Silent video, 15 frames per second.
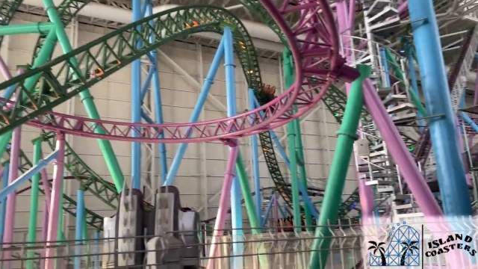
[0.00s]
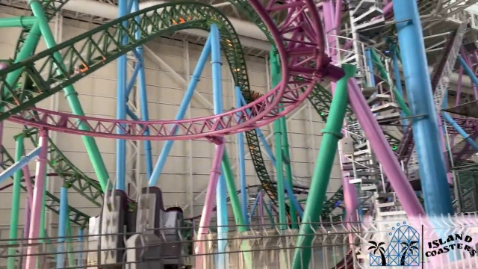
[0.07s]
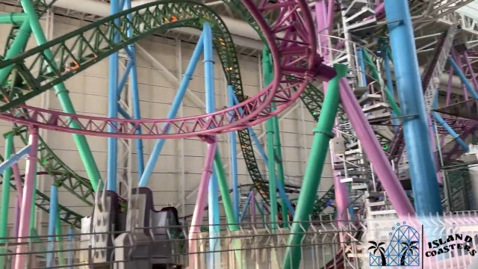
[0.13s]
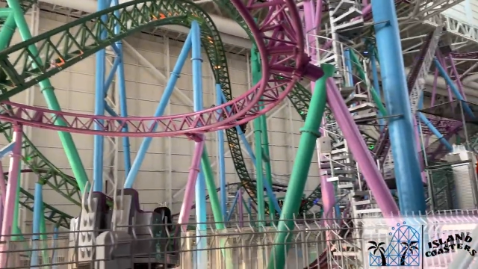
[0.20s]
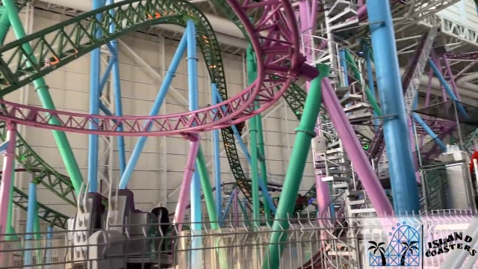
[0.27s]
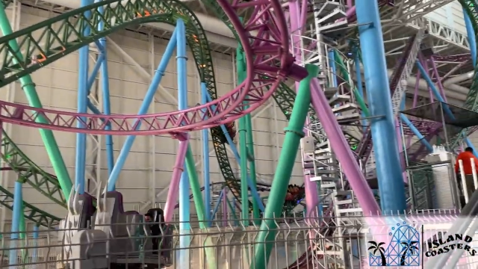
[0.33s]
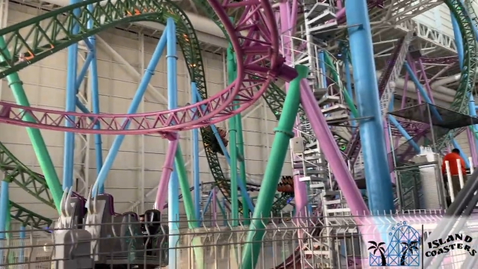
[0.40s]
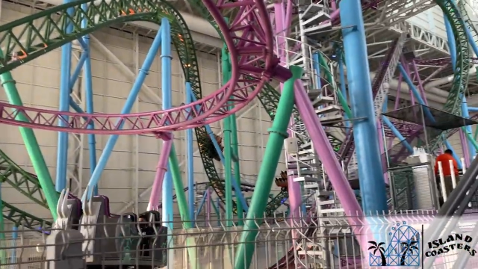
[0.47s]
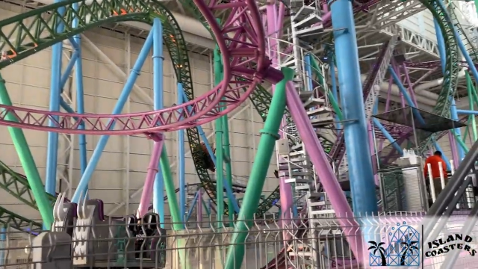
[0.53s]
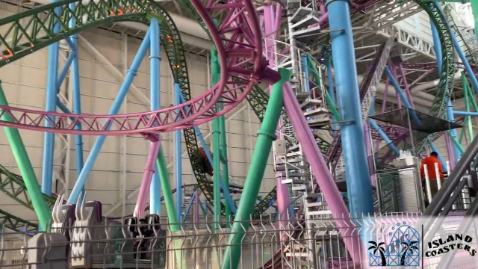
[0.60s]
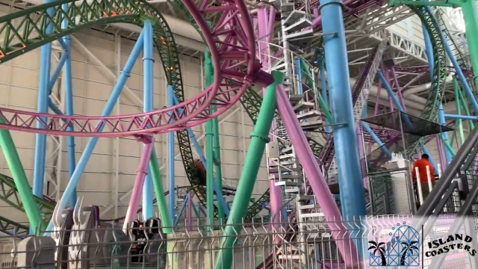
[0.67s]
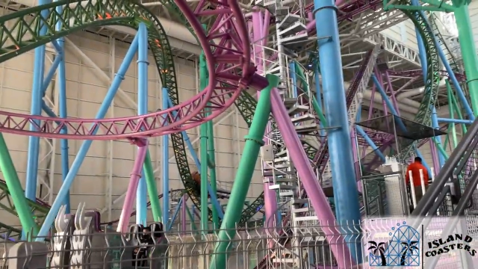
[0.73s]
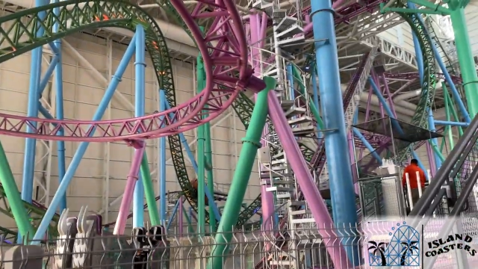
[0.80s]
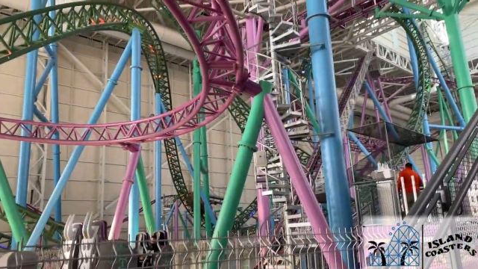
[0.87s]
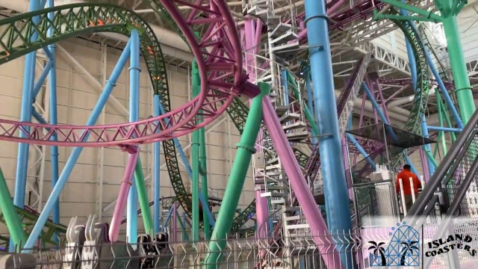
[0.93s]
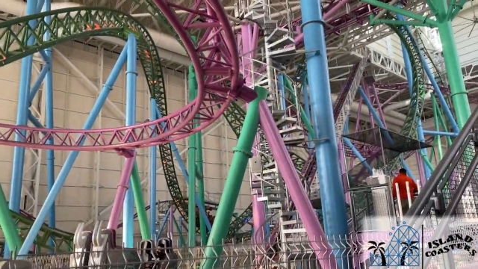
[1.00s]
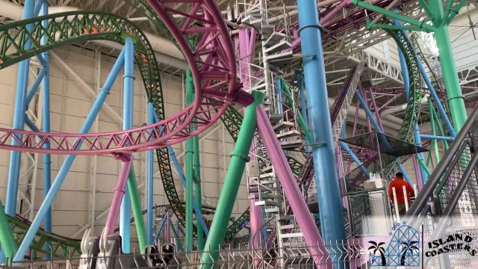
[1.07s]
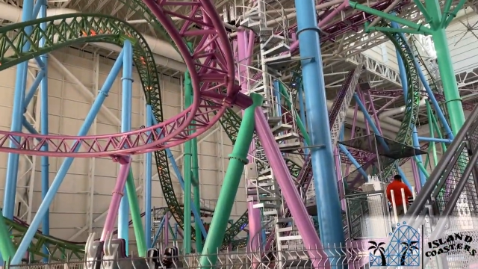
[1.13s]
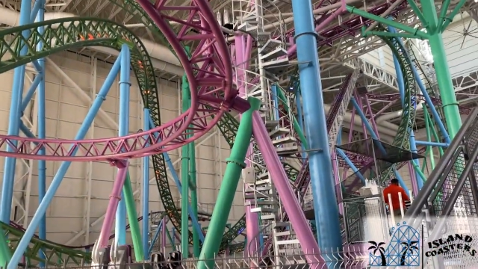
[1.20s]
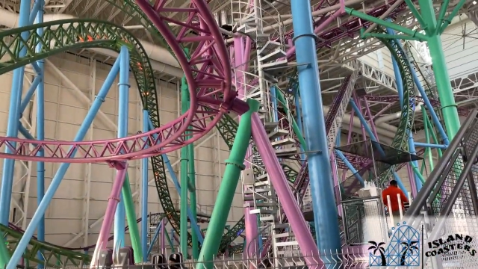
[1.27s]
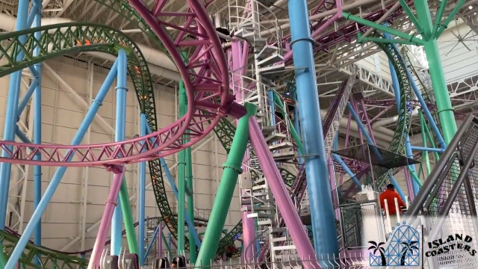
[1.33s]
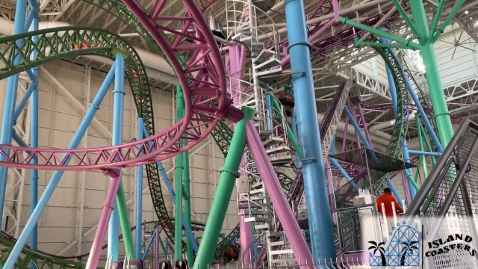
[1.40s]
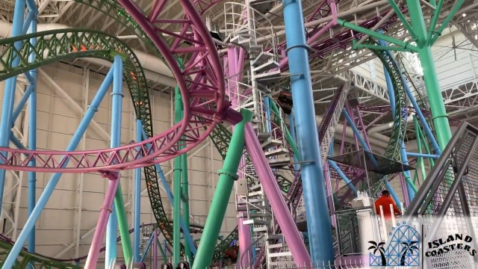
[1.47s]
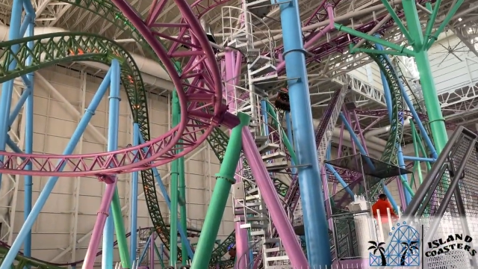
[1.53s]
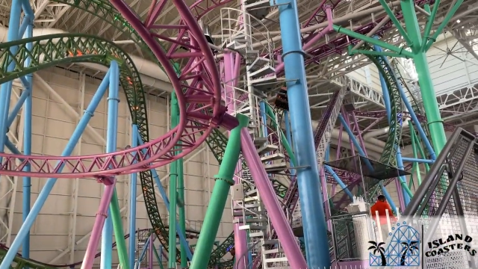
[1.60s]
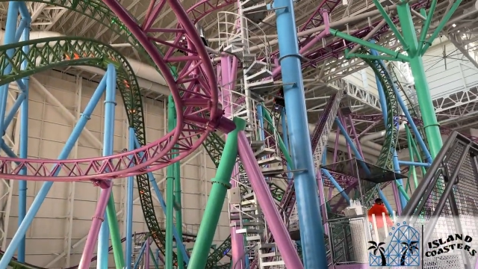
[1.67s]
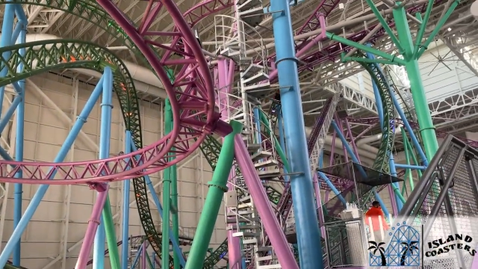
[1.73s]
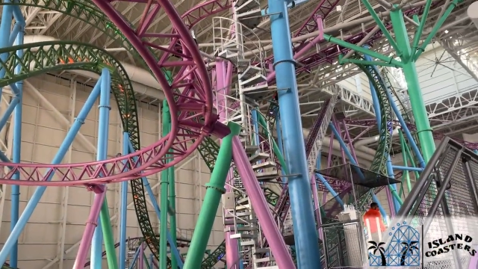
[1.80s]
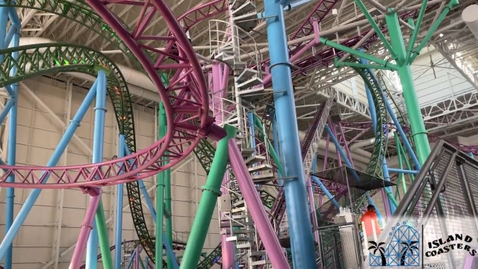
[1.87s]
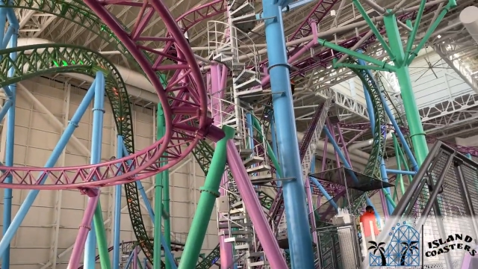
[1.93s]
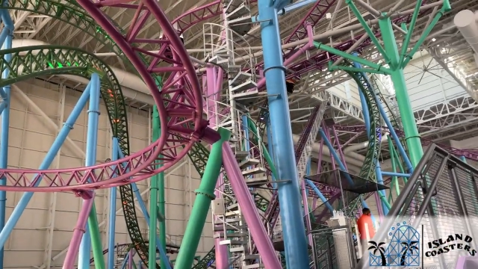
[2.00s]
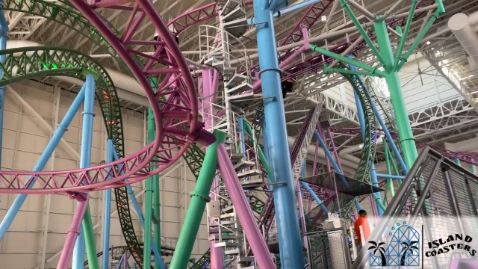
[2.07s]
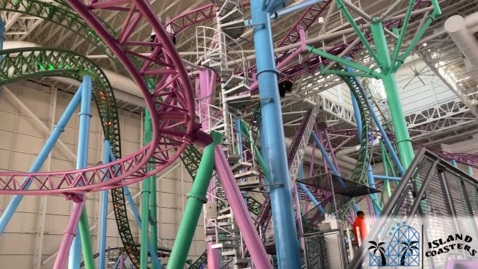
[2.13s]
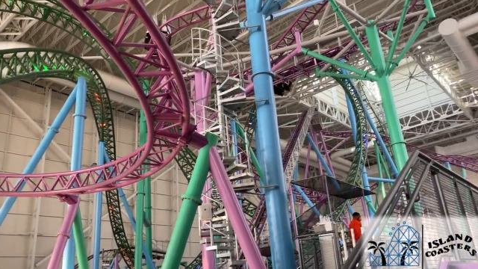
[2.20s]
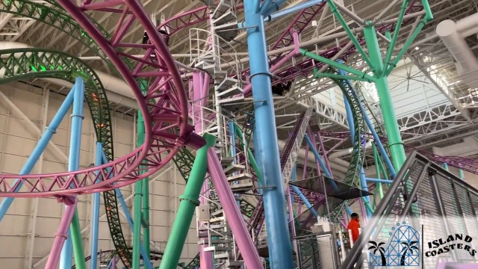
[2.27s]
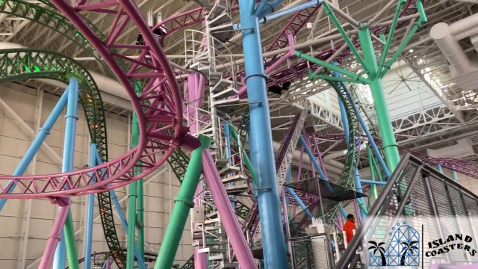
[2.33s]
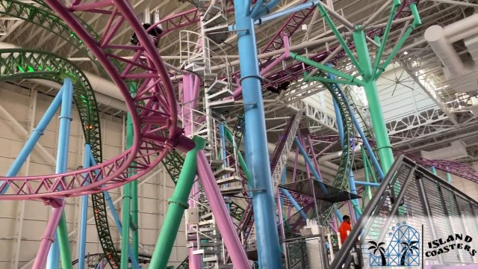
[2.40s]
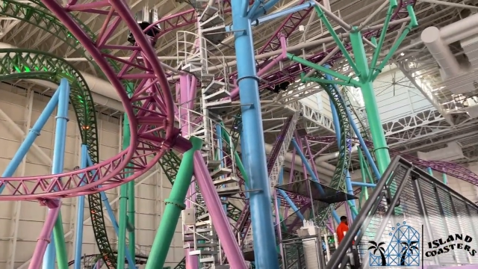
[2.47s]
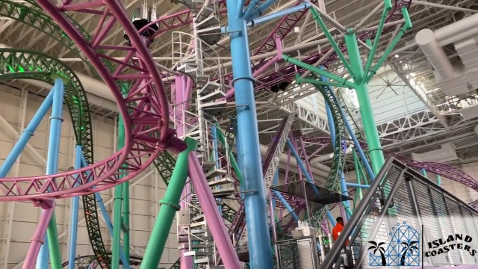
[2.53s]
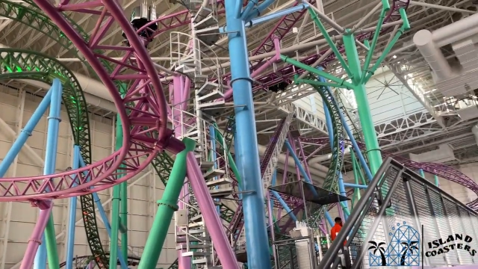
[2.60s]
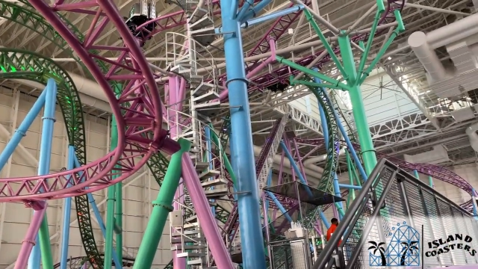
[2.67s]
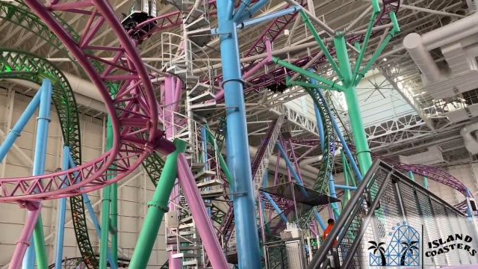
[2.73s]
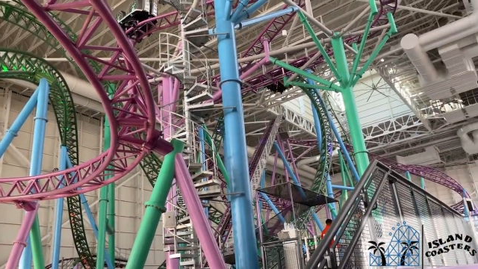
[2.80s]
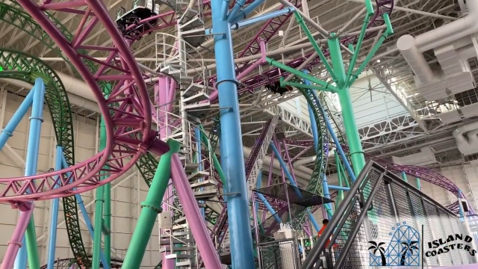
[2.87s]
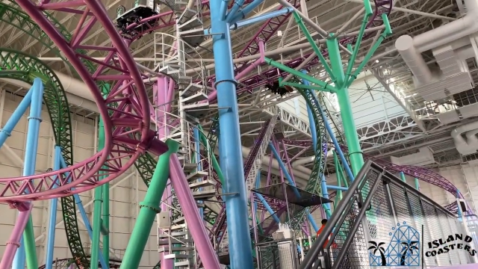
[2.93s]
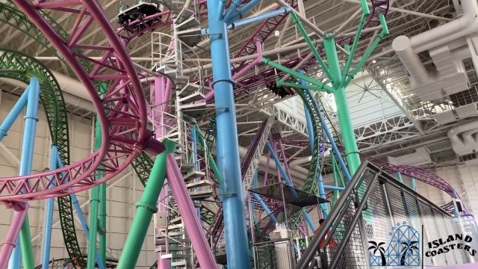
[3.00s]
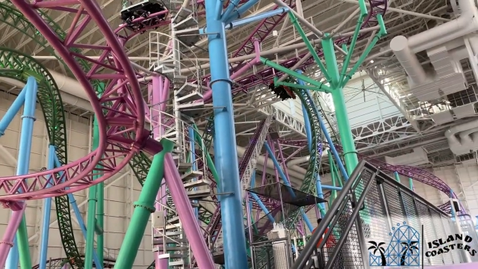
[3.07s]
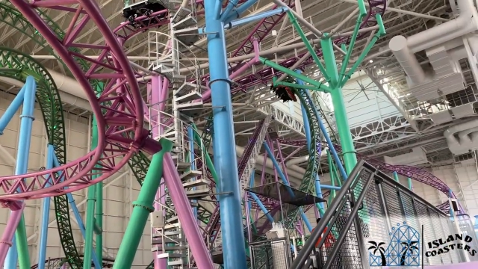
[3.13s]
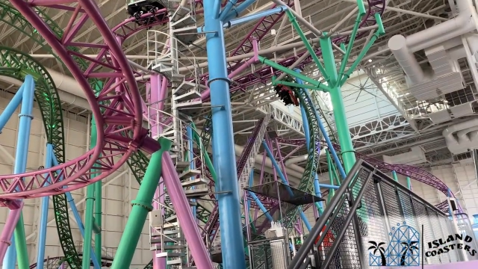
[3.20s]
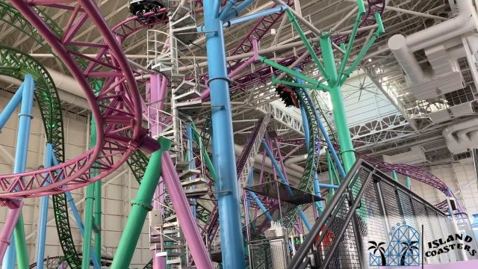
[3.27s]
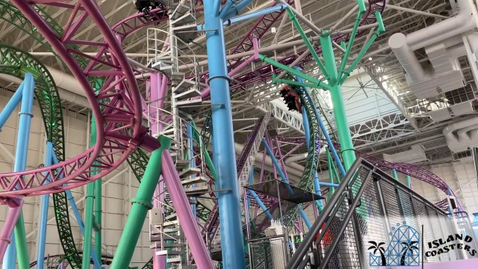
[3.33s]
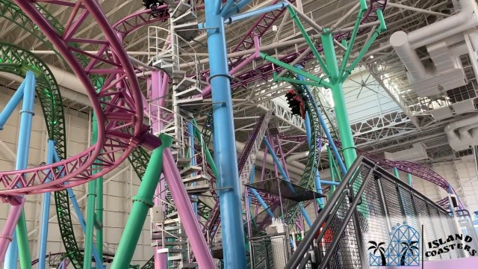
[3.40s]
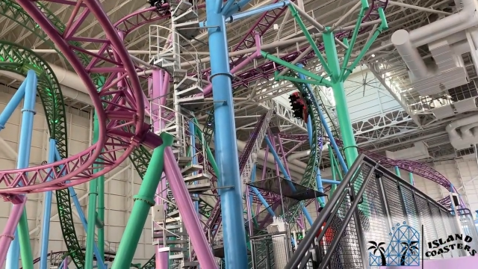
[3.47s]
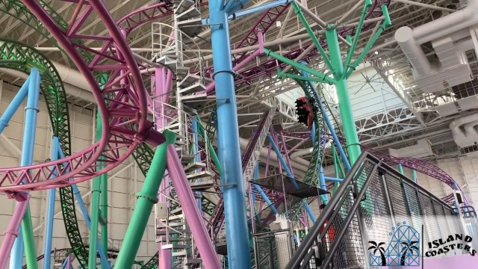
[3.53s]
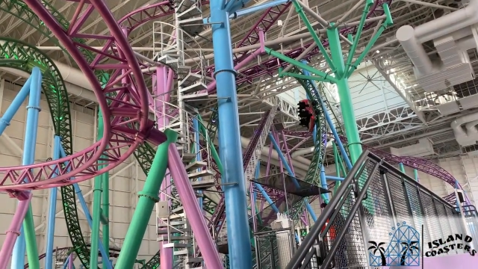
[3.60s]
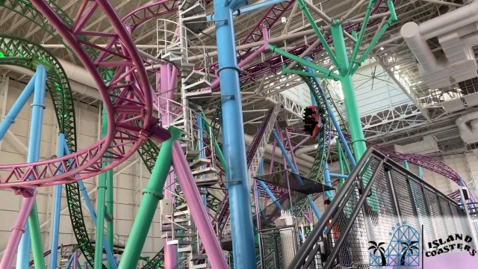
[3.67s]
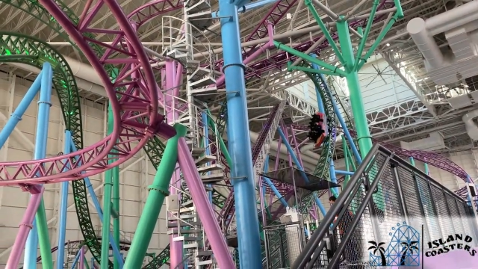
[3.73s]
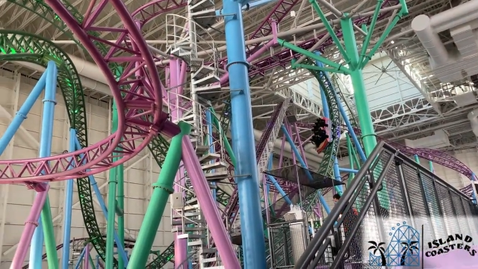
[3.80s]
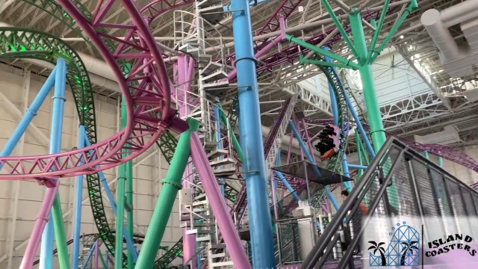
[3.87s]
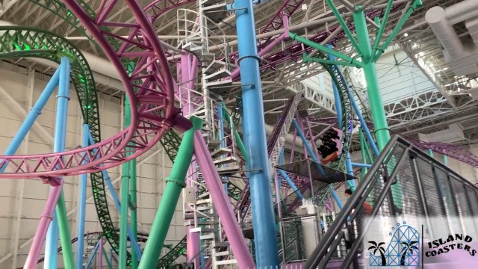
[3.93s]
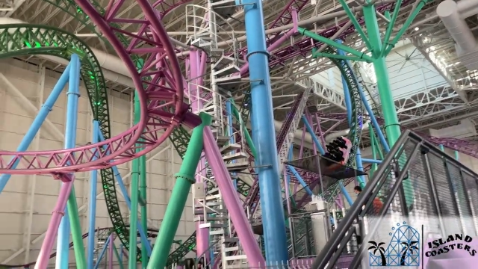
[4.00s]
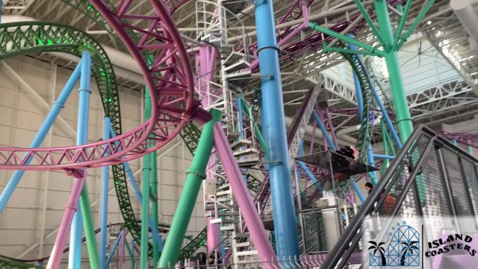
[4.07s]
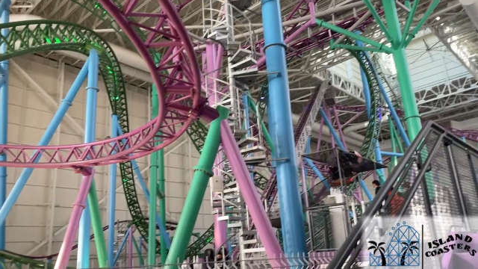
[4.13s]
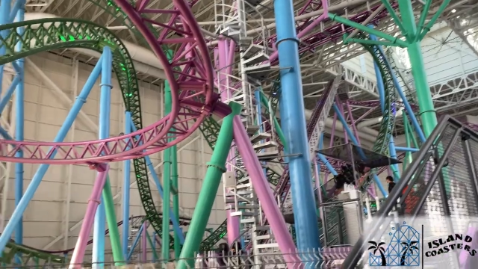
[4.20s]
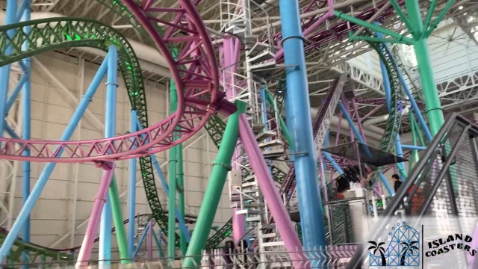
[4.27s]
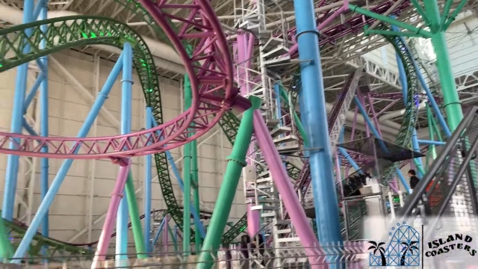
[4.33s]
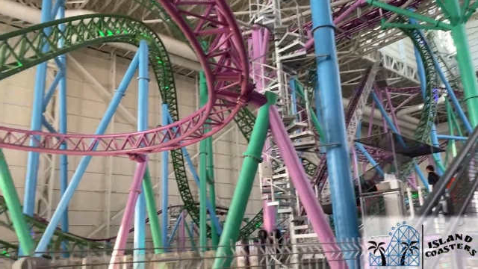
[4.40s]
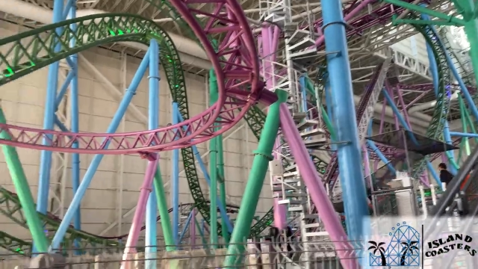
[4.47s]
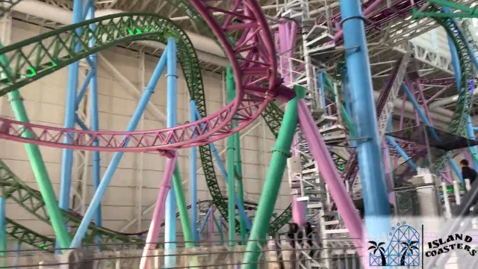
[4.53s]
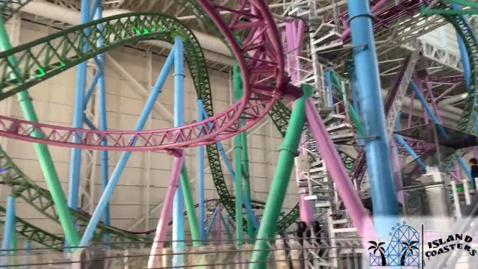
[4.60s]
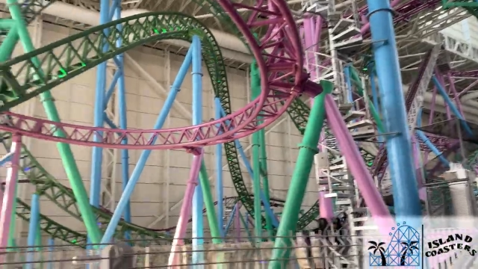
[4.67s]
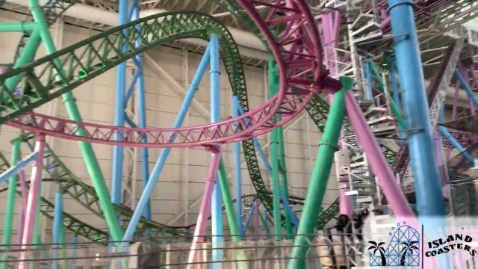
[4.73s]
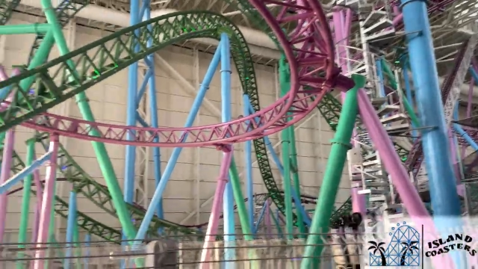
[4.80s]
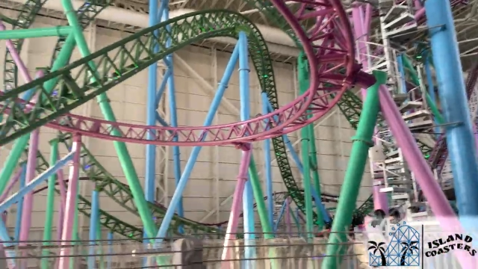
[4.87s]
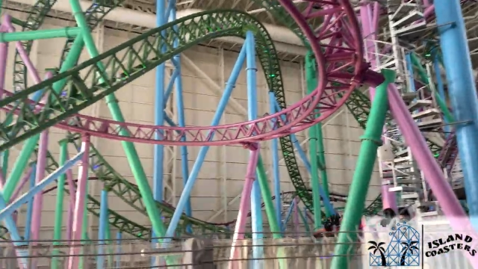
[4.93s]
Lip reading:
Nobody's mouth can be seen.